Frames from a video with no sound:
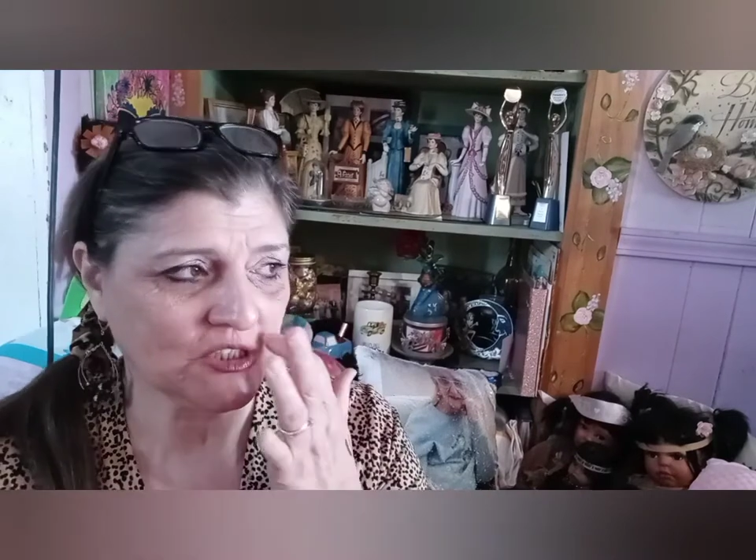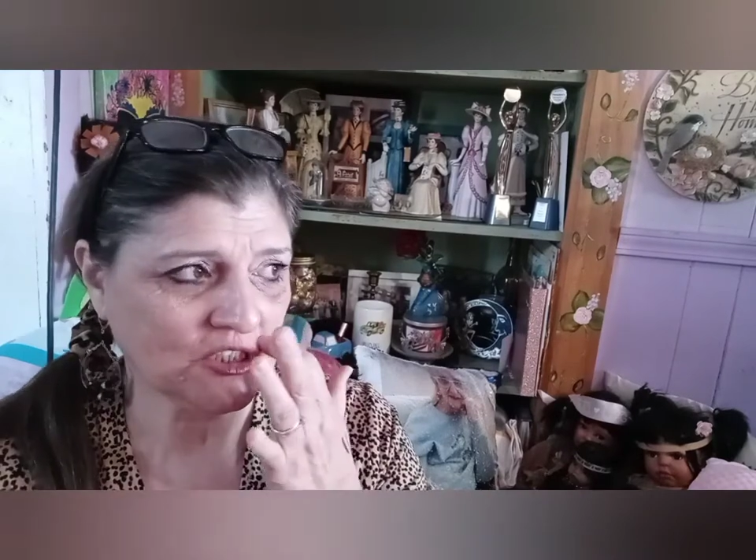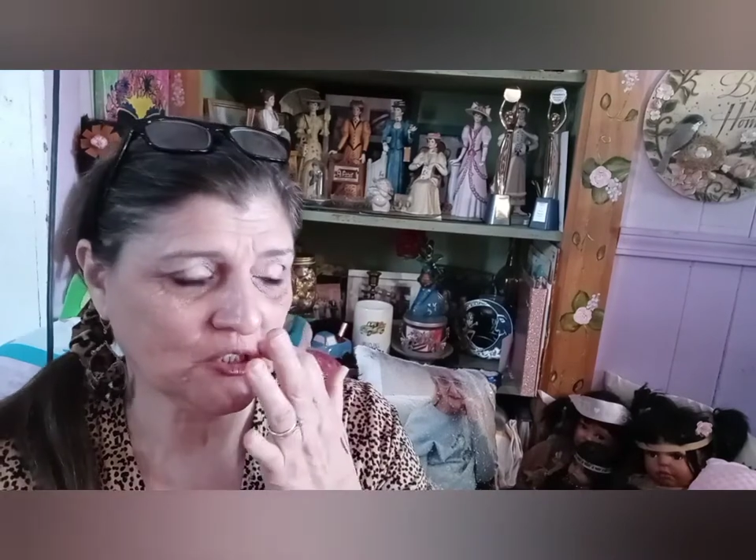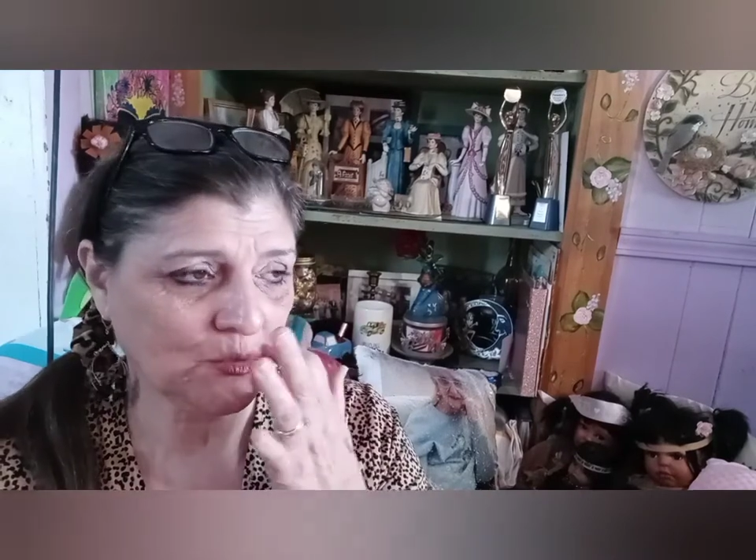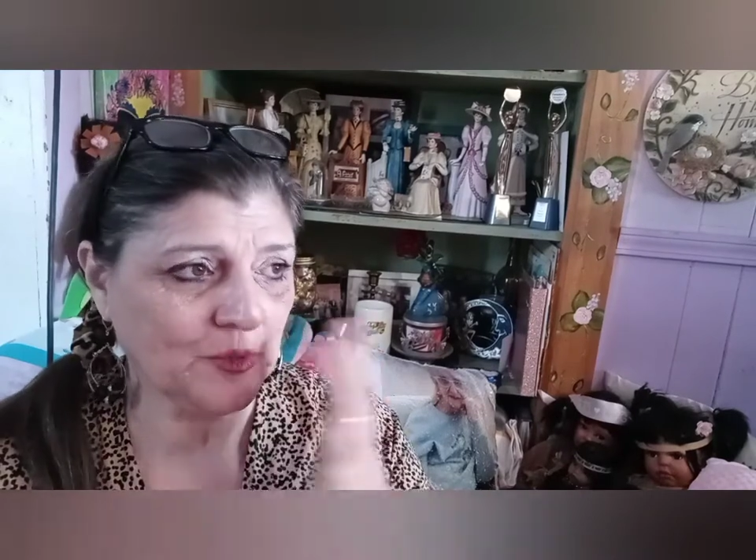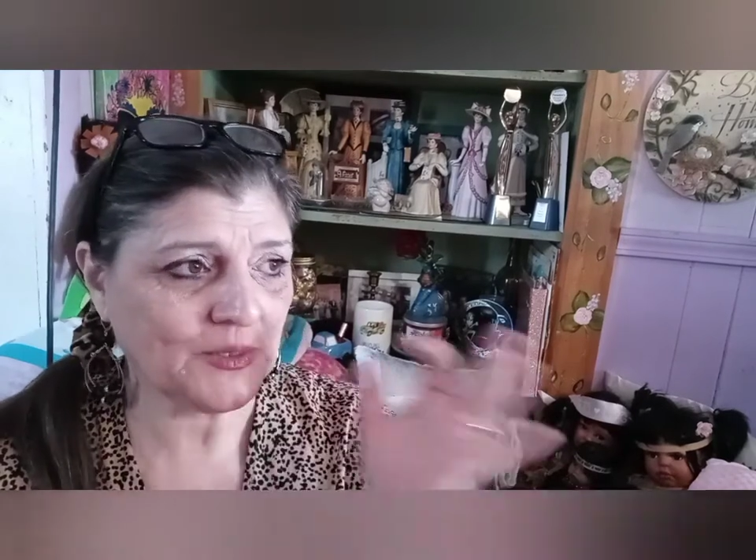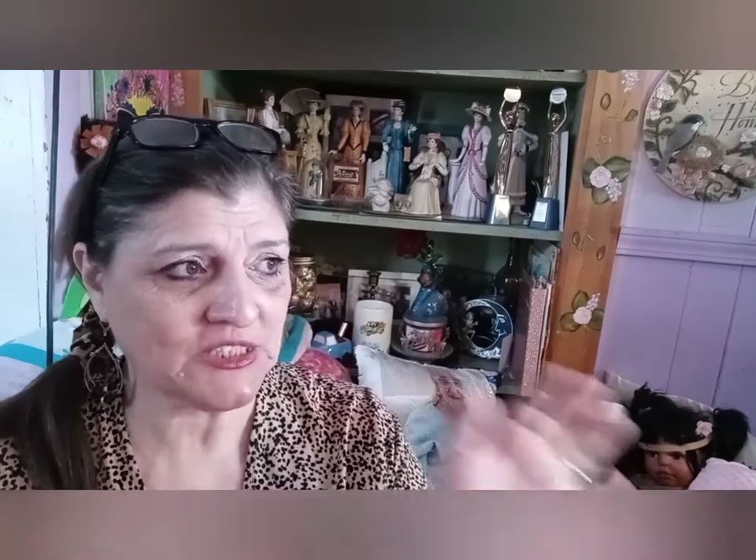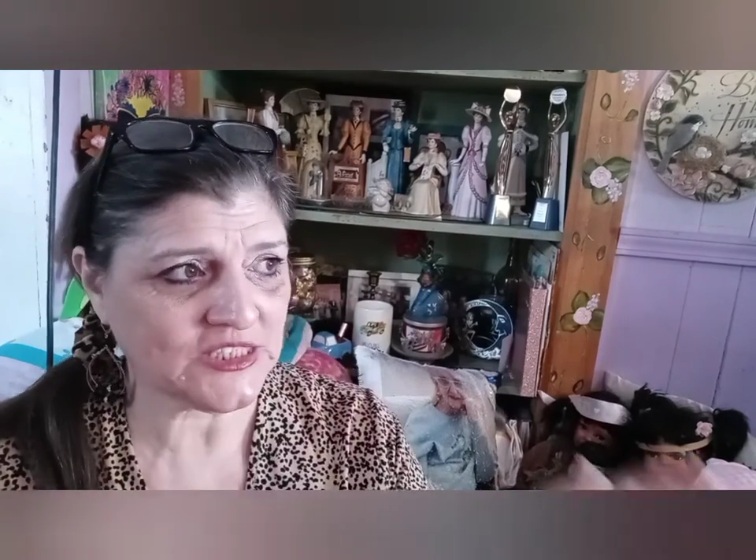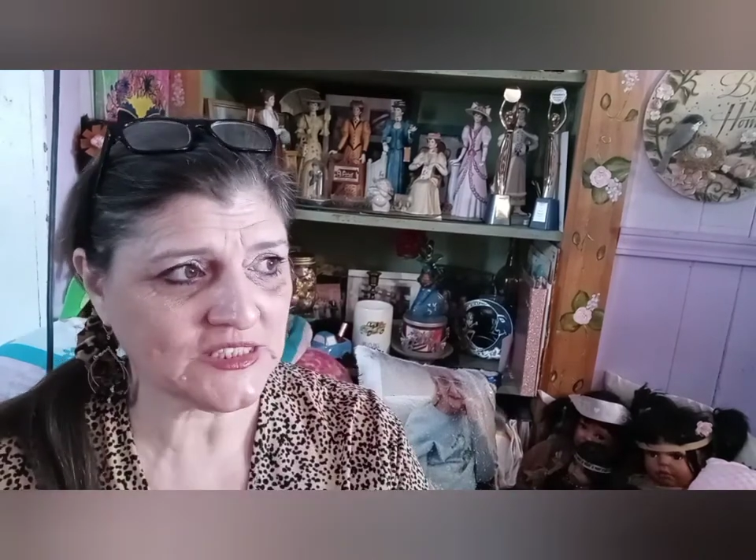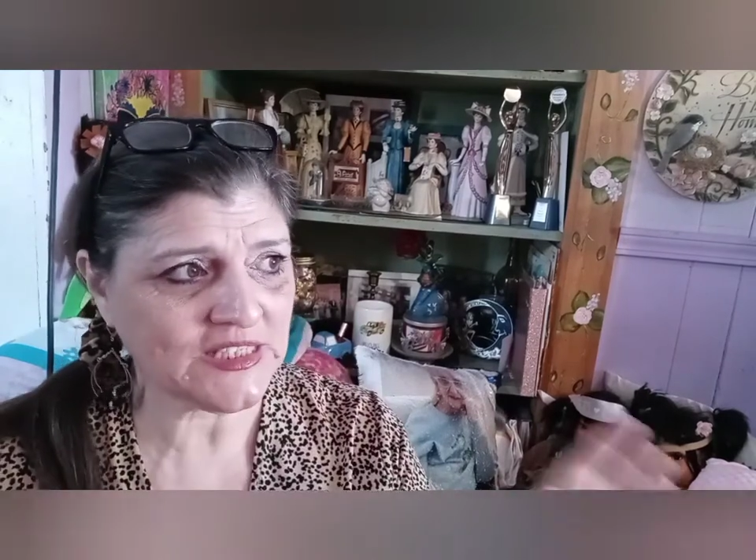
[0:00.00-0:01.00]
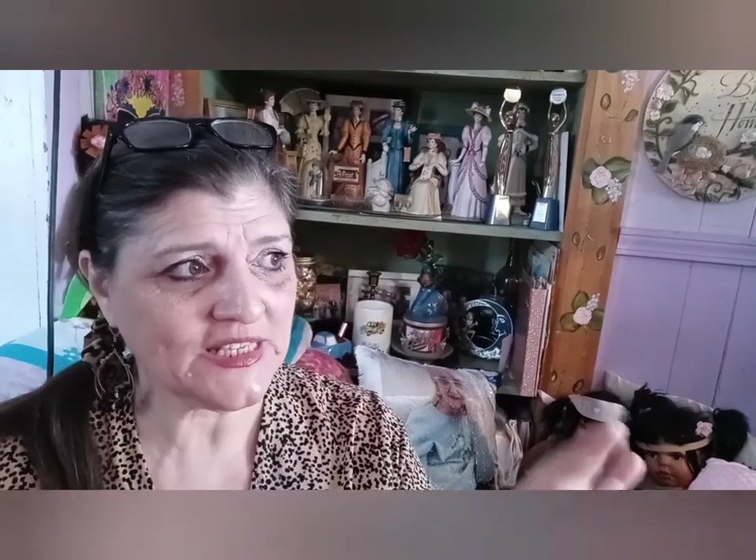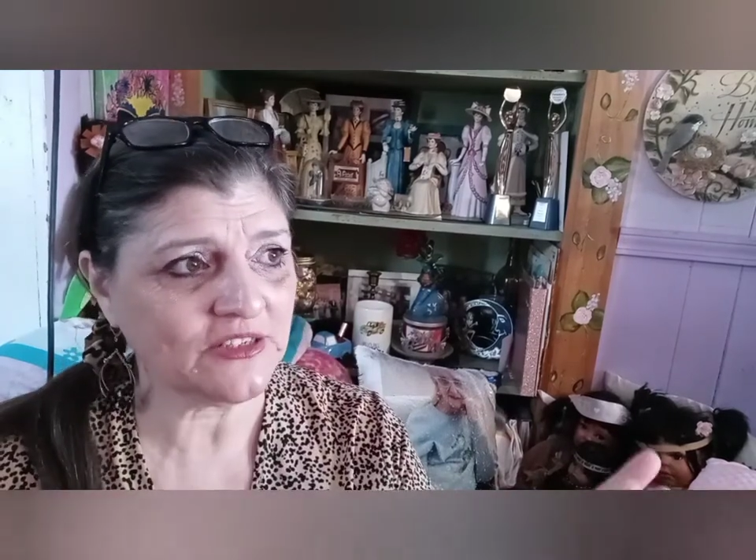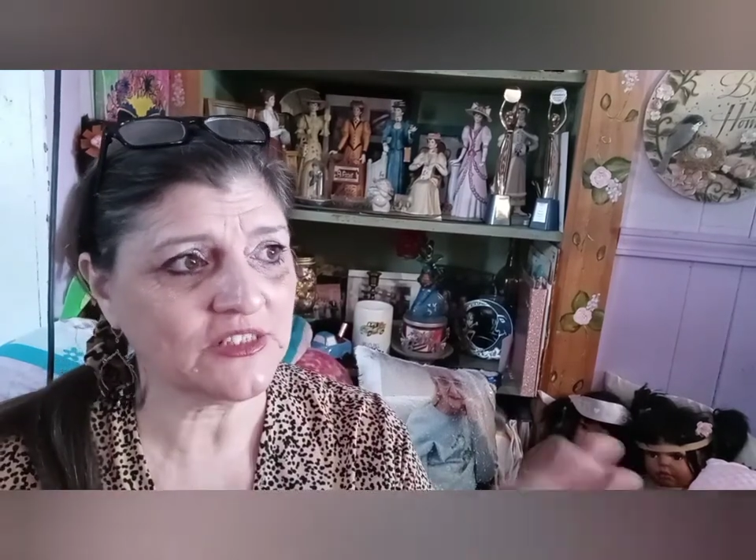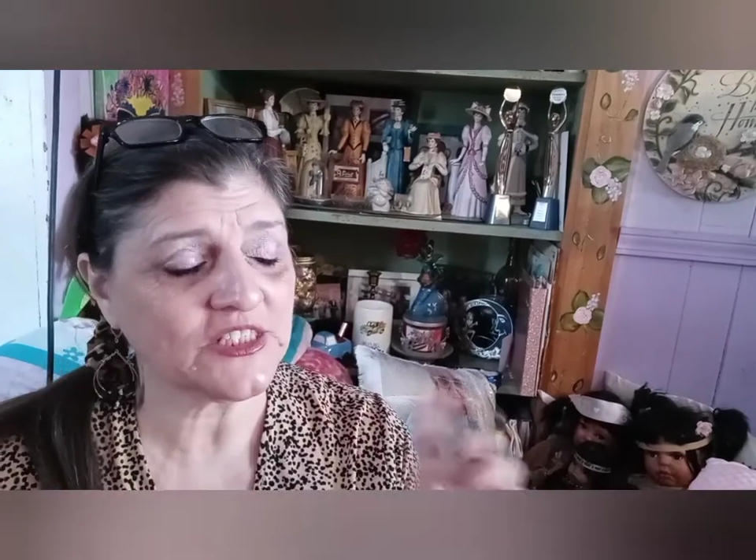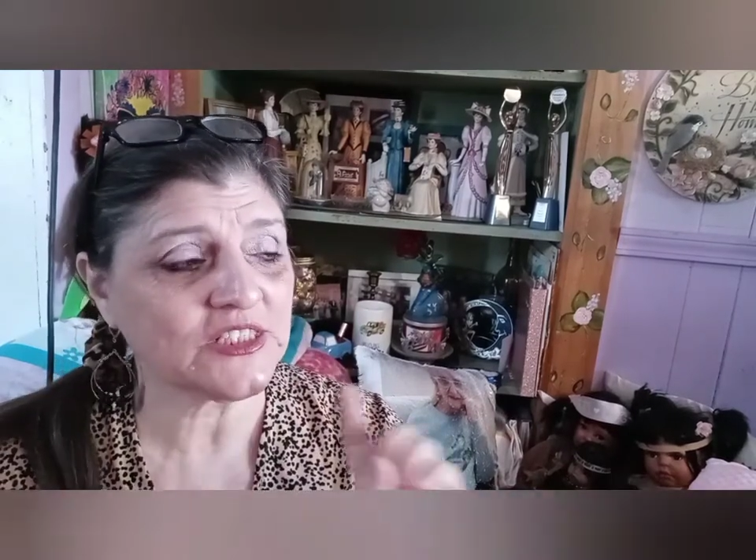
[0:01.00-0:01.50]
I said, "You want to watch this lady
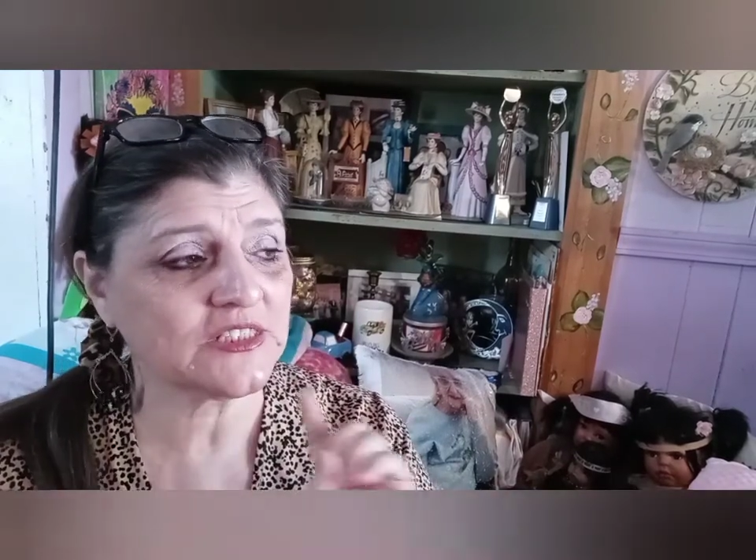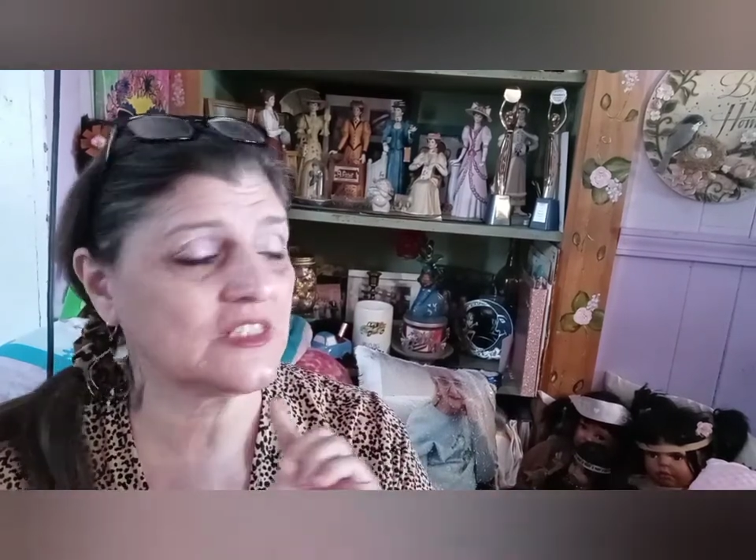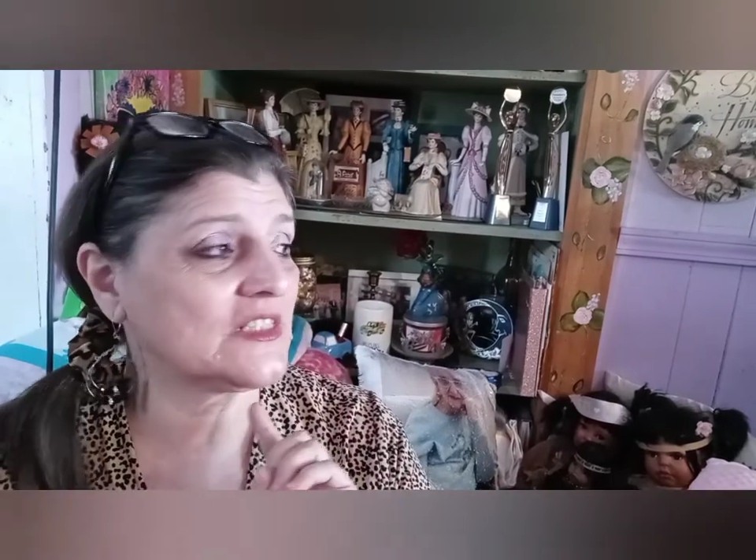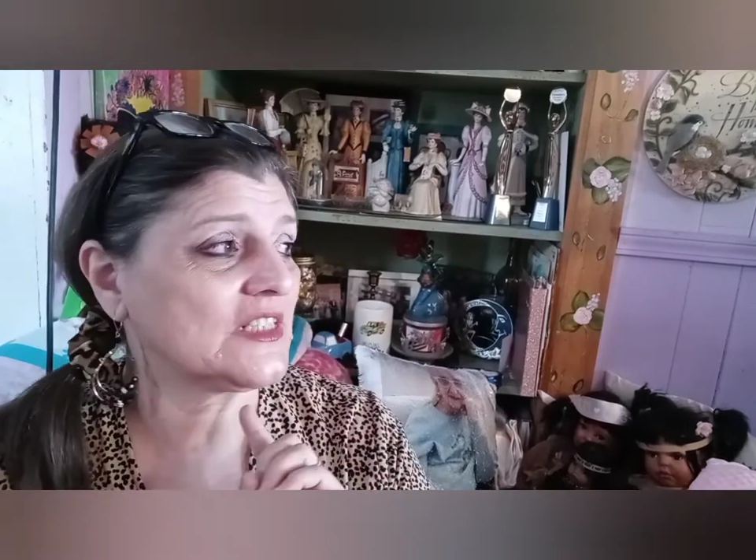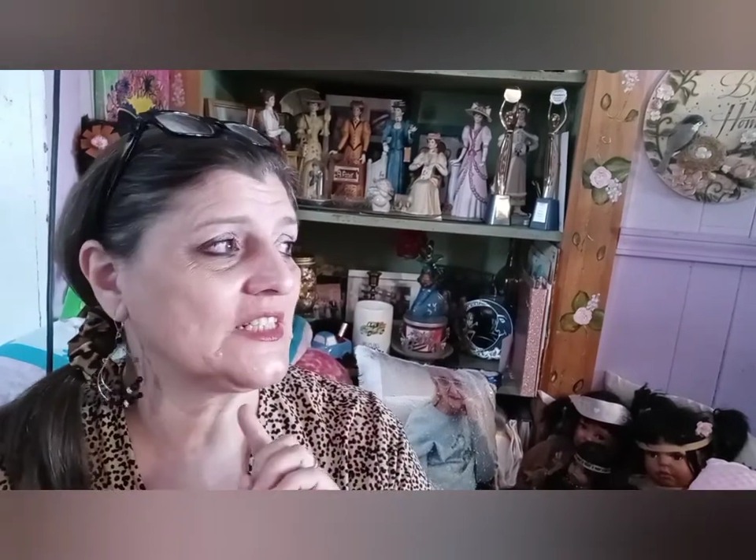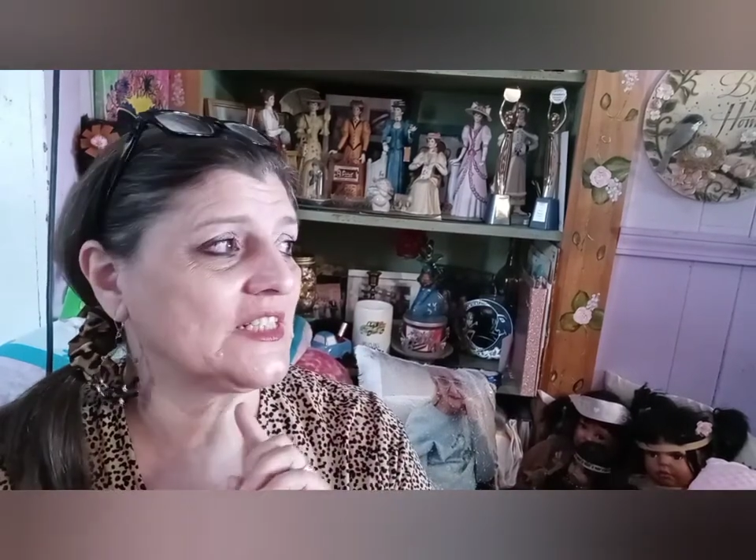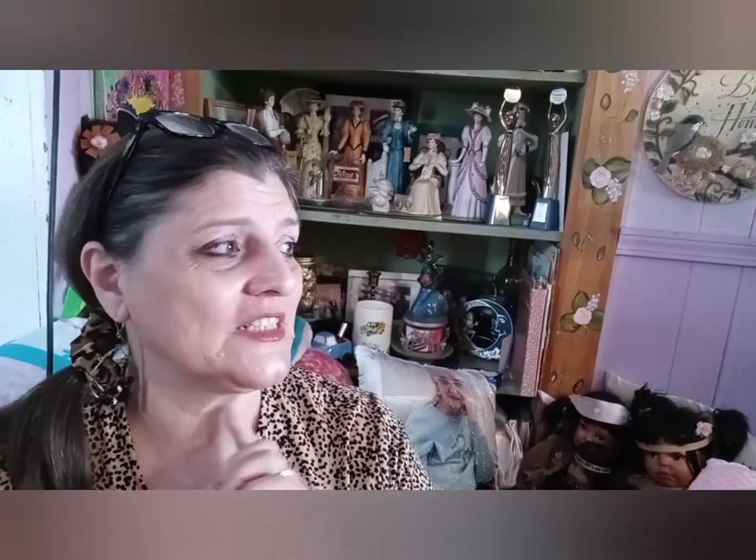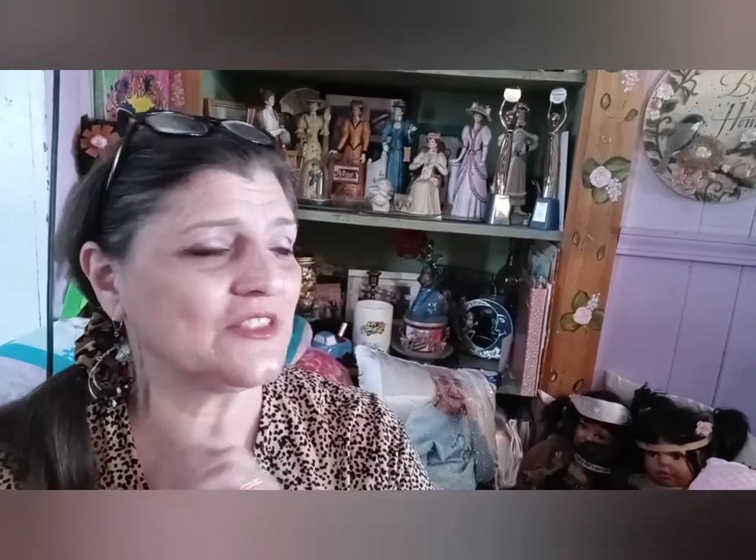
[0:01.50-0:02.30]
or this, this lady?"